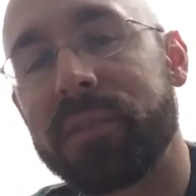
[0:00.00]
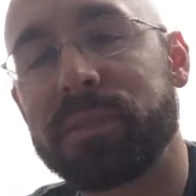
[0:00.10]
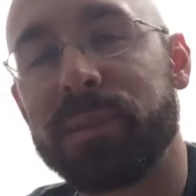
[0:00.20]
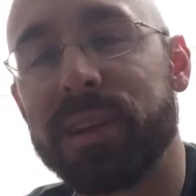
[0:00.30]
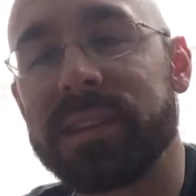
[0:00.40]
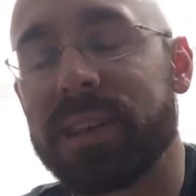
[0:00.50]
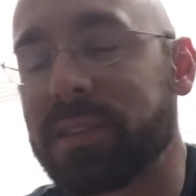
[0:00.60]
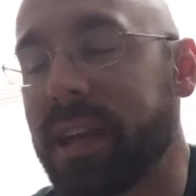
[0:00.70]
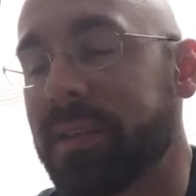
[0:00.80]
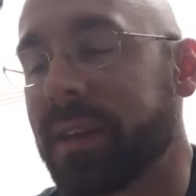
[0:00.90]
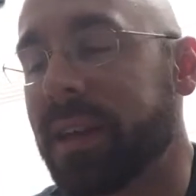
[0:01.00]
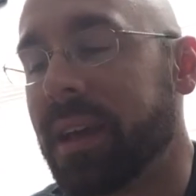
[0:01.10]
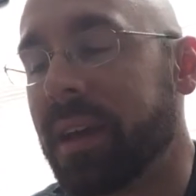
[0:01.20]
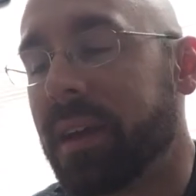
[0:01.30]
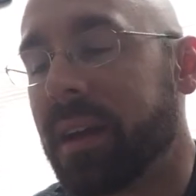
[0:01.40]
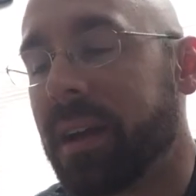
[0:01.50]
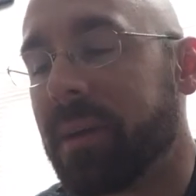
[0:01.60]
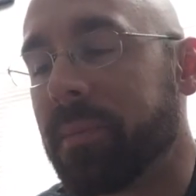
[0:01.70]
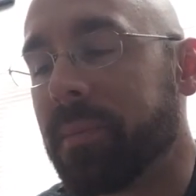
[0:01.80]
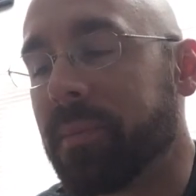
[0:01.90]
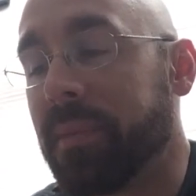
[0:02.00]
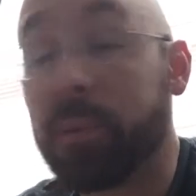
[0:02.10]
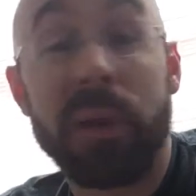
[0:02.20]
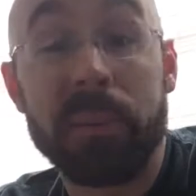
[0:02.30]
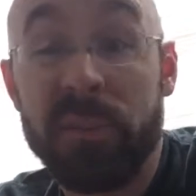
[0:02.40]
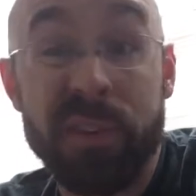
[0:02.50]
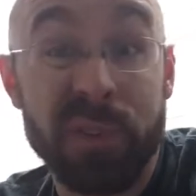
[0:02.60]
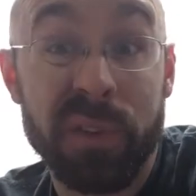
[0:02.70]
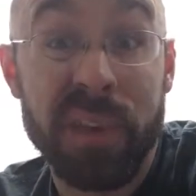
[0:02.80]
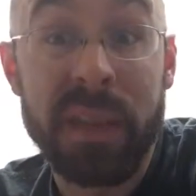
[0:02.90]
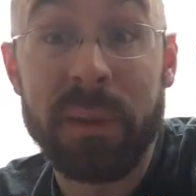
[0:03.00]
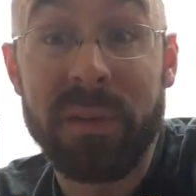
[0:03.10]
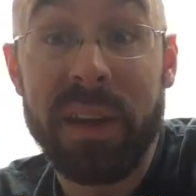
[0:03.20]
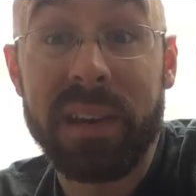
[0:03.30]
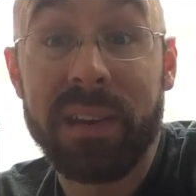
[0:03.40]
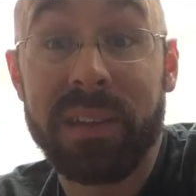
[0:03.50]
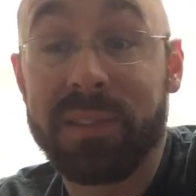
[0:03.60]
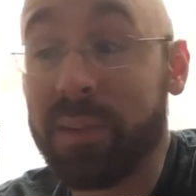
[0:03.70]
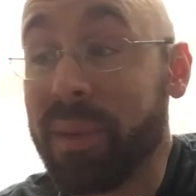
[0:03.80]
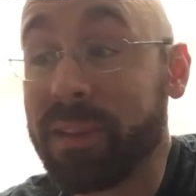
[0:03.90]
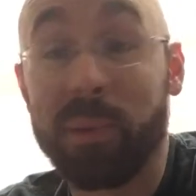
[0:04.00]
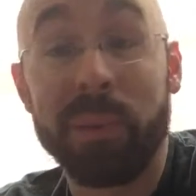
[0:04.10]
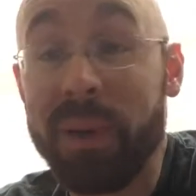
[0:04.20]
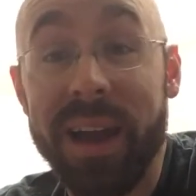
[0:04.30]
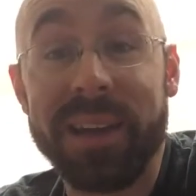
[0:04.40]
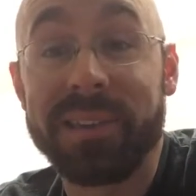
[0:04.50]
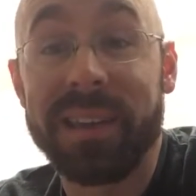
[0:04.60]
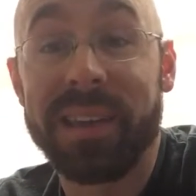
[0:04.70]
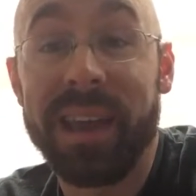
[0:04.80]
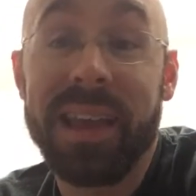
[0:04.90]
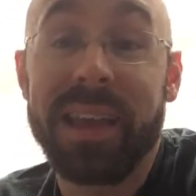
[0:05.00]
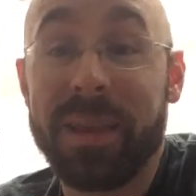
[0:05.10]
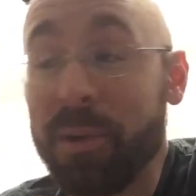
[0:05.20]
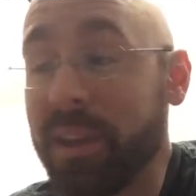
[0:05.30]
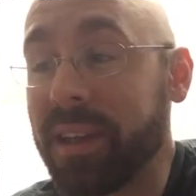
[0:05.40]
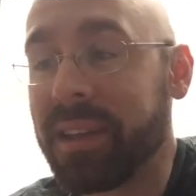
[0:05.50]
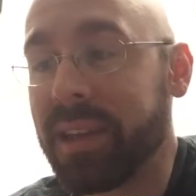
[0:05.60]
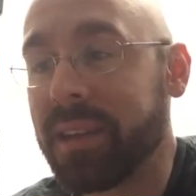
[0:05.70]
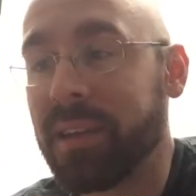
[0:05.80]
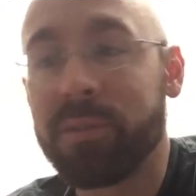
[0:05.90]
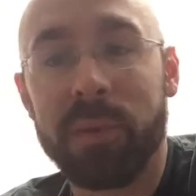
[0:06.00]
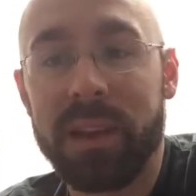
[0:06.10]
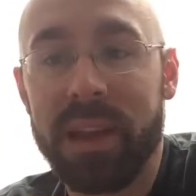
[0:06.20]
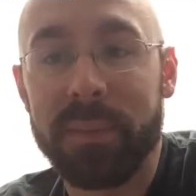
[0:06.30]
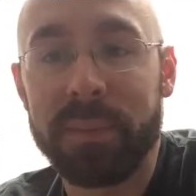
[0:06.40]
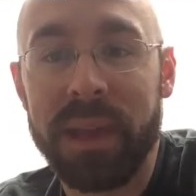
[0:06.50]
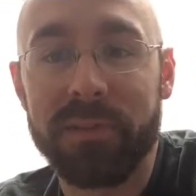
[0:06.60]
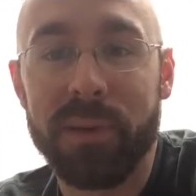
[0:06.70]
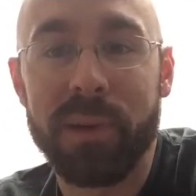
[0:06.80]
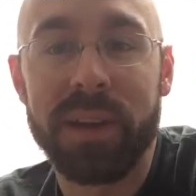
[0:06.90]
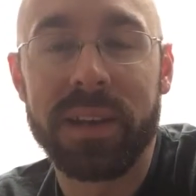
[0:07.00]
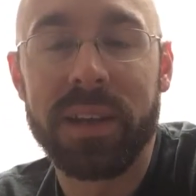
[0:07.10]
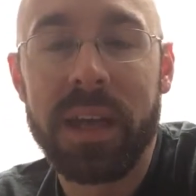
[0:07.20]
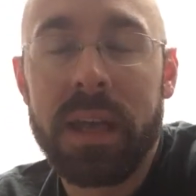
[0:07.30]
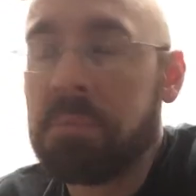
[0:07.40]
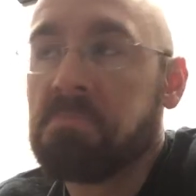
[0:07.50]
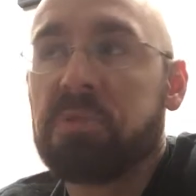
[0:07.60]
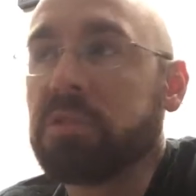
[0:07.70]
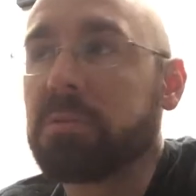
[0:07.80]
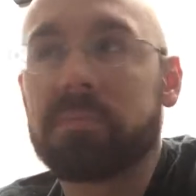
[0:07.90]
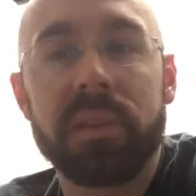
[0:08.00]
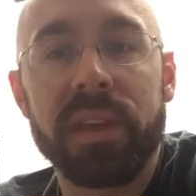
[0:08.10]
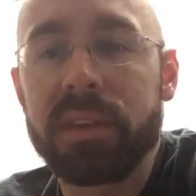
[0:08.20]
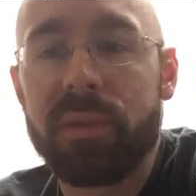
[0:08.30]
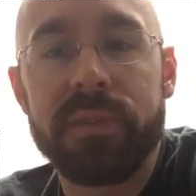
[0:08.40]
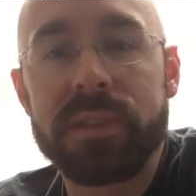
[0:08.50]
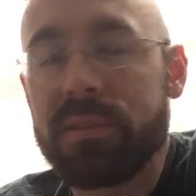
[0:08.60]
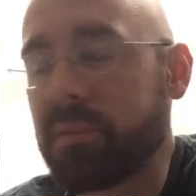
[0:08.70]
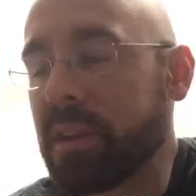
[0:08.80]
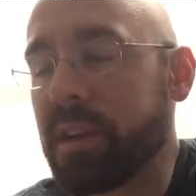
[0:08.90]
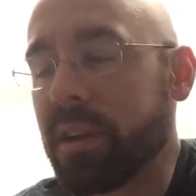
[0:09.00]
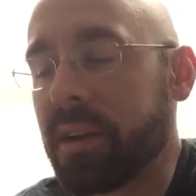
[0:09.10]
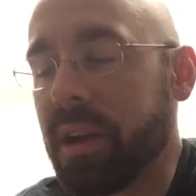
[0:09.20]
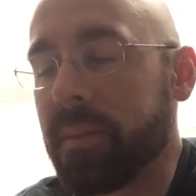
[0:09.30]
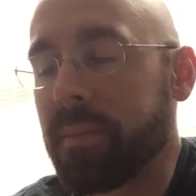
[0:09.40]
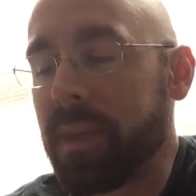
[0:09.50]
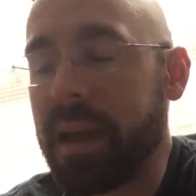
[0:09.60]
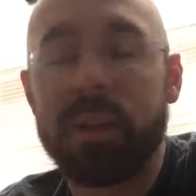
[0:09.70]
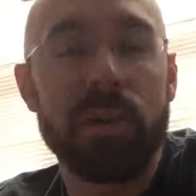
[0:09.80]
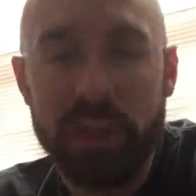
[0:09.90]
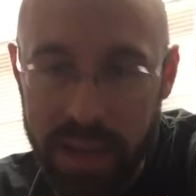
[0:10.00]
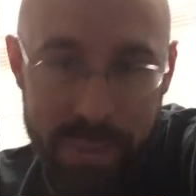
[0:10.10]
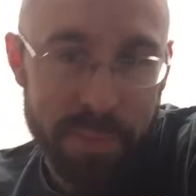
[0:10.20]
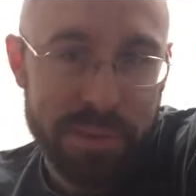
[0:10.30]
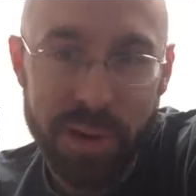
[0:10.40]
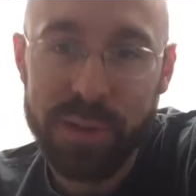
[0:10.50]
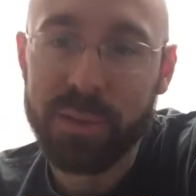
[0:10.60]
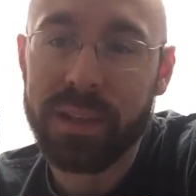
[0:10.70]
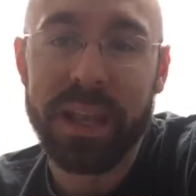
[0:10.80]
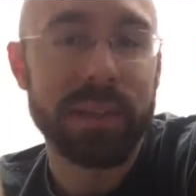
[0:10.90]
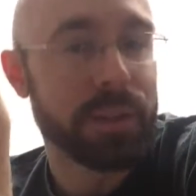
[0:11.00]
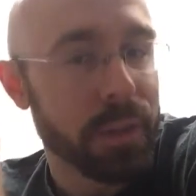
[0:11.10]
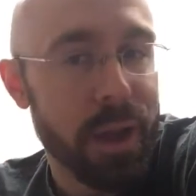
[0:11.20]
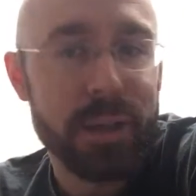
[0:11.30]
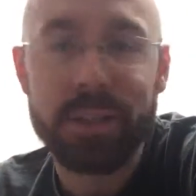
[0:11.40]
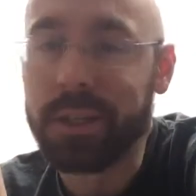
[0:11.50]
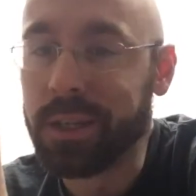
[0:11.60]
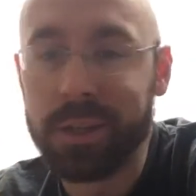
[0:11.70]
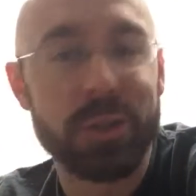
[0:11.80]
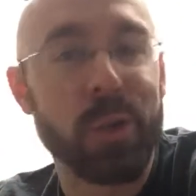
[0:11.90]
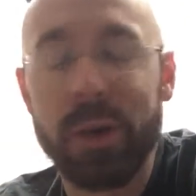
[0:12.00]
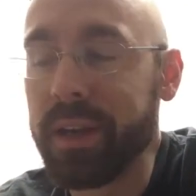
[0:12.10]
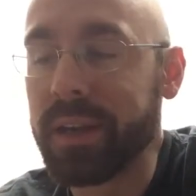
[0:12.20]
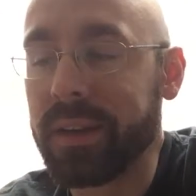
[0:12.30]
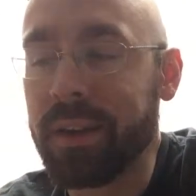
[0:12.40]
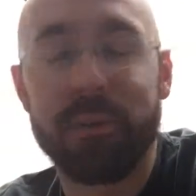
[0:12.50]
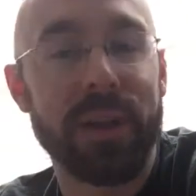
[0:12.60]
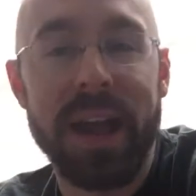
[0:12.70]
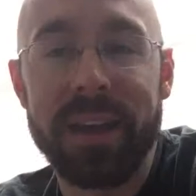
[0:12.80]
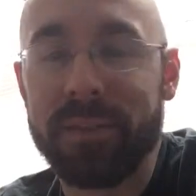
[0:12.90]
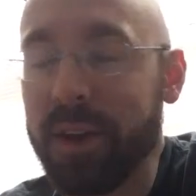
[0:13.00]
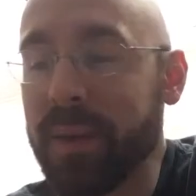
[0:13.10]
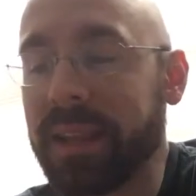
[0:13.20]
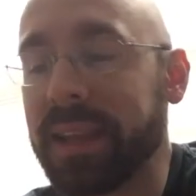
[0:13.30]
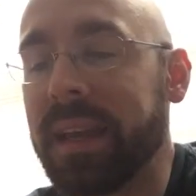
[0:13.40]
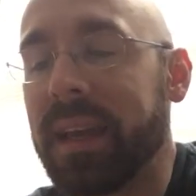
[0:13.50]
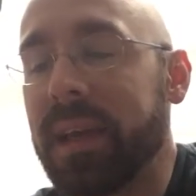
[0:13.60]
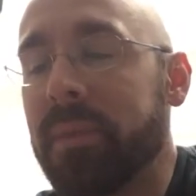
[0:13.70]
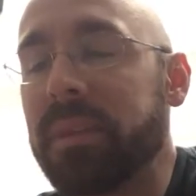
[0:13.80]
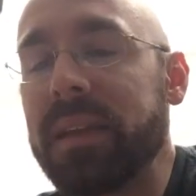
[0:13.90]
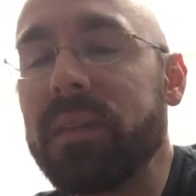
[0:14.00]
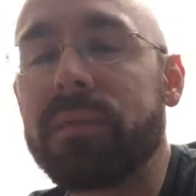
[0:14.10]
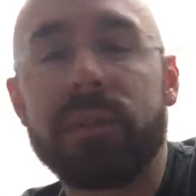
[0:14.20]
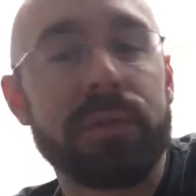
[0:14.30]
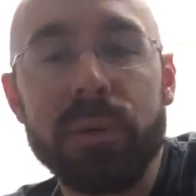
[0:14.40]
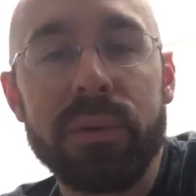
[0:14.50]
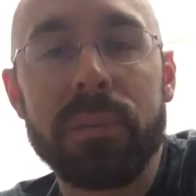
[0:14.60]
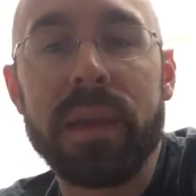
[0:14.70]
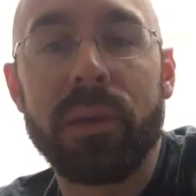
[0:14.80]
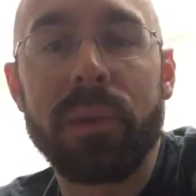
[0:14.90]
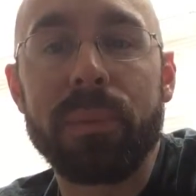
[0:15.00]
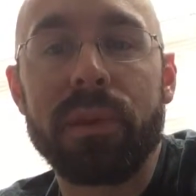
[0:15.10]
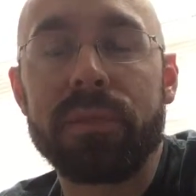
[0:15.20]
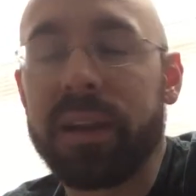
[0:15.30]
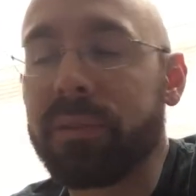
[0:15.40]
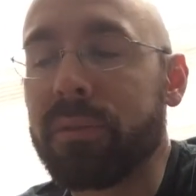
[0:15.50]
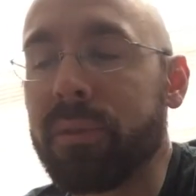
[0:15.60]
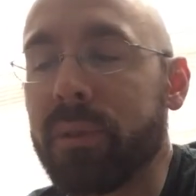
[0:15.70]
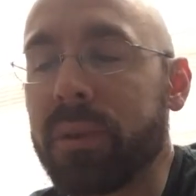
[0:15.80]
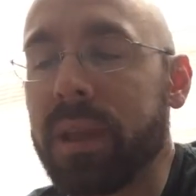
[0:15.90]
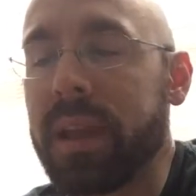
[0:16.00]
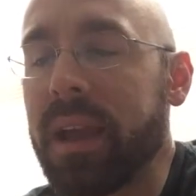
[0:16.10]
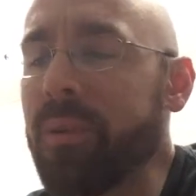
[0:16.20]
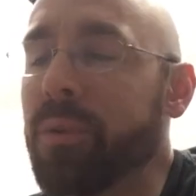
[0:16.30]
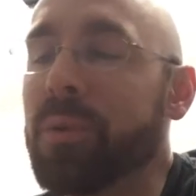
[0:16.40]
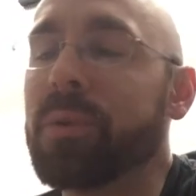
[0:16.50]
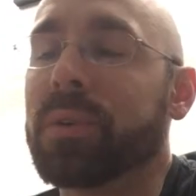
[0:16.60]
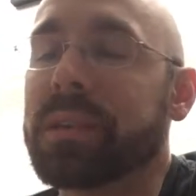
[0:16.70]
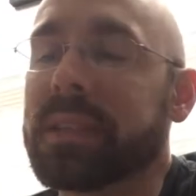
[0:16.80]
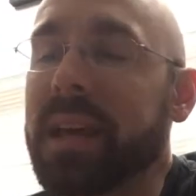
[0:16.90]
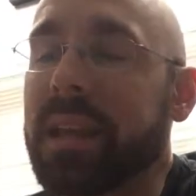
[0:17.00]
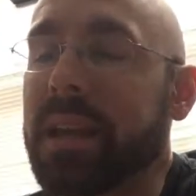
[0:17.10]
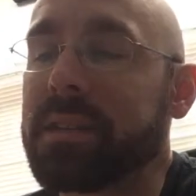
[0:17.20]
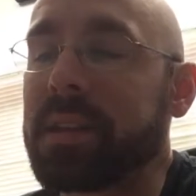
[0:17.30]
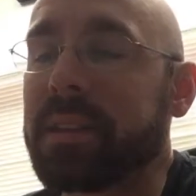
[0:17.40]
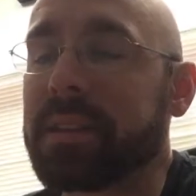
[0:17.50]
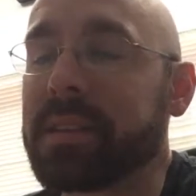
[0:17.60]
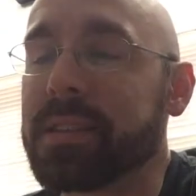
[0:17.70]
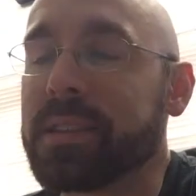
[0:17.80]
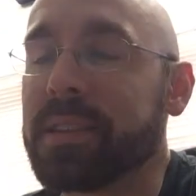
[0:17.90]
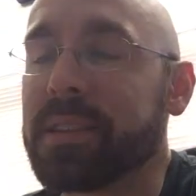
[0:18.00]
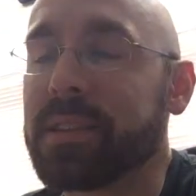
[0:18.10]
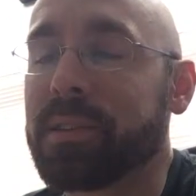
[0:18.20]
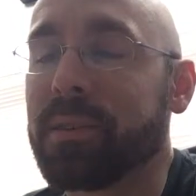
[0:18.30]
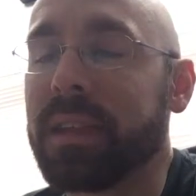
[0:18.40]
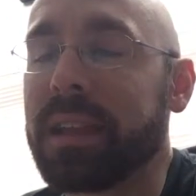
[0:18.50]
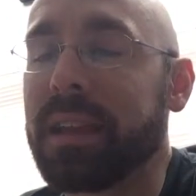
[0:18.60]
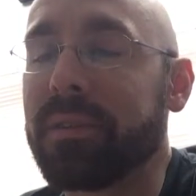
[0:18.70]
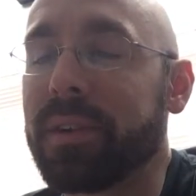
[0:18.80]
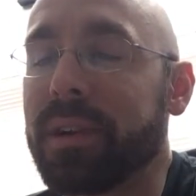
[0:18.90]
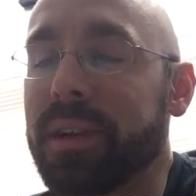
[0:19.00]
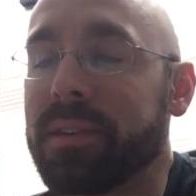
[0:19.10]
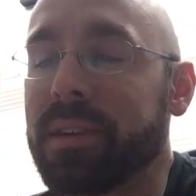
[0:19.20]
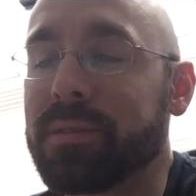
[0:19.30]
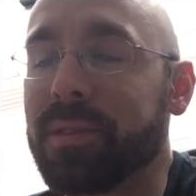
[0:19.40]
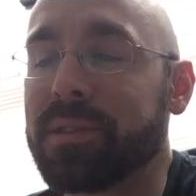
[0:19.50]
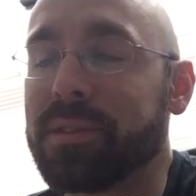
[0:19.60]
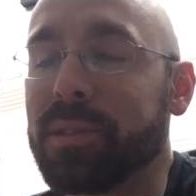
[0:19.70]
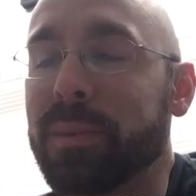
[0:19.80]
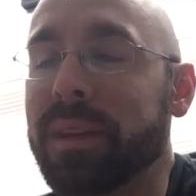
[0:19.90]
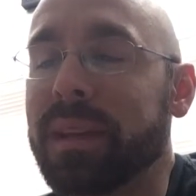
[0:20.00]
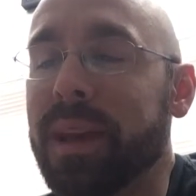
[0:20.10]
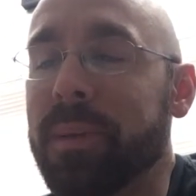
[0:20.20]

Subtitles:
of experience outside of it. If you're running professional development, right, it's a great door prize, like, hey, come on in, and here's a way to kind of pay it forward, and just a thing to revisit through the year. I know that a lot of the cards will get lost and destroyed and forgotten very quickly, but even if a few of them make a ripple effect through the world, like, how cool is that? And I just think this is really clever and sort of stupid.